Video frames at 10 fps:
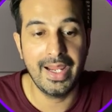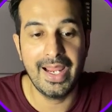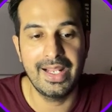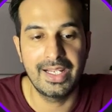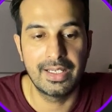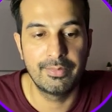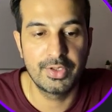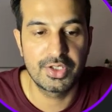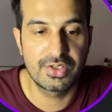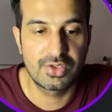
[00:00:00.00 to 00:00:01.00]
array,
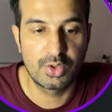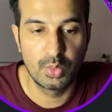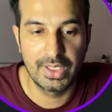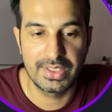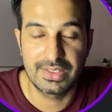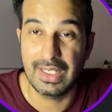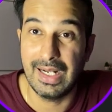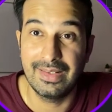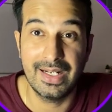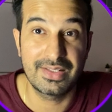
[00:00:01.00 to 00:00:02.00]
which is students,
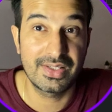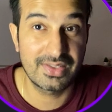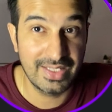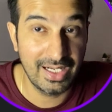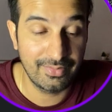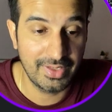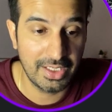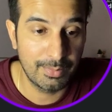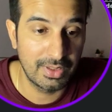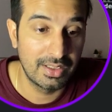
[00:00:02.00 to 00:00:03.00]
and that's a state
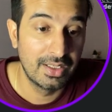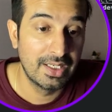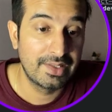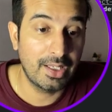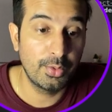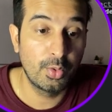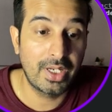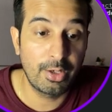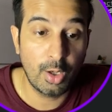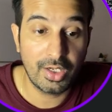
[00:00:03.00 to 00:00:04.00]
variable. Now you
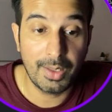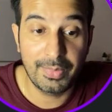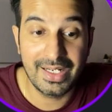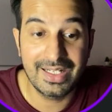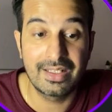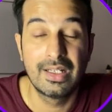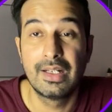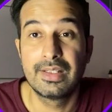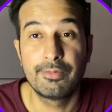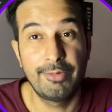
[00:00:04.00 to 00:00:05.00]
cannot update
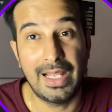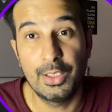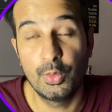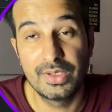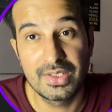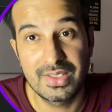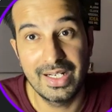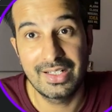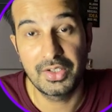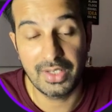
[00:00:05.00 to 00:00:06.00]
value in the
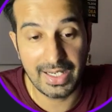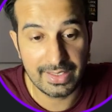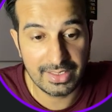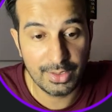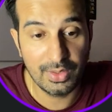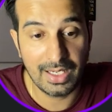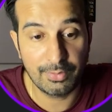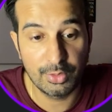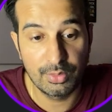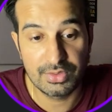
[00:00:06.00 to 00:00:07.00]
state directly. You will have
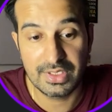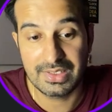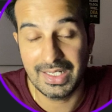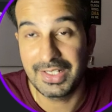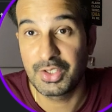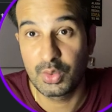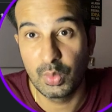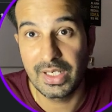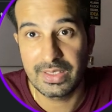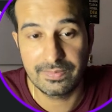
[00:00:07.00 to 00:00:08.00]
to use the set
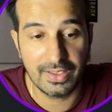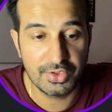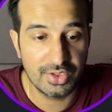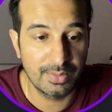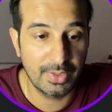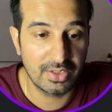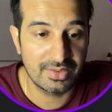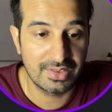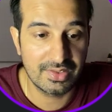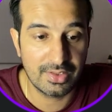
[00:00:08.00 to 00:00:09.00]
students function because
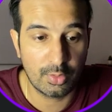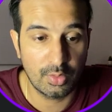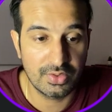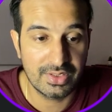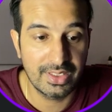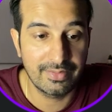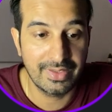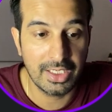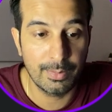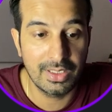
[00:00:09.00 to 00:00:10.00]
this is a constant
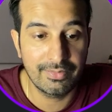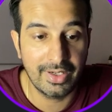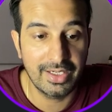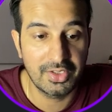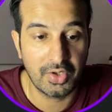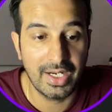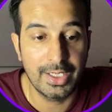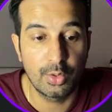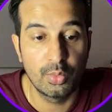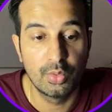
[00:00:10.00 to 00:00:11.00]
variable. If I try
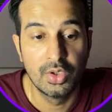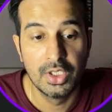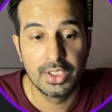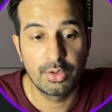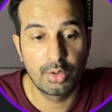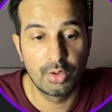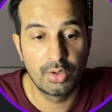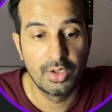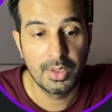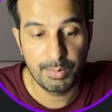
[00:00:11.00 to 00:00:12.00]
to, you
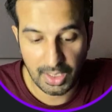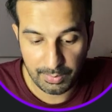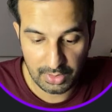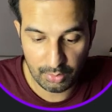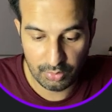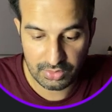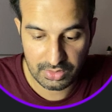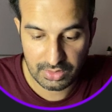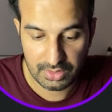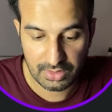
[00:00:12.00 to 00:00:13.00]
know, maybe
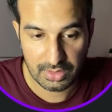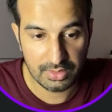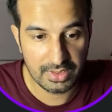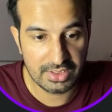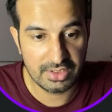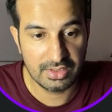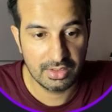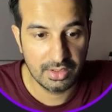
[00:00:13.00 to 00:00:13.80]
use this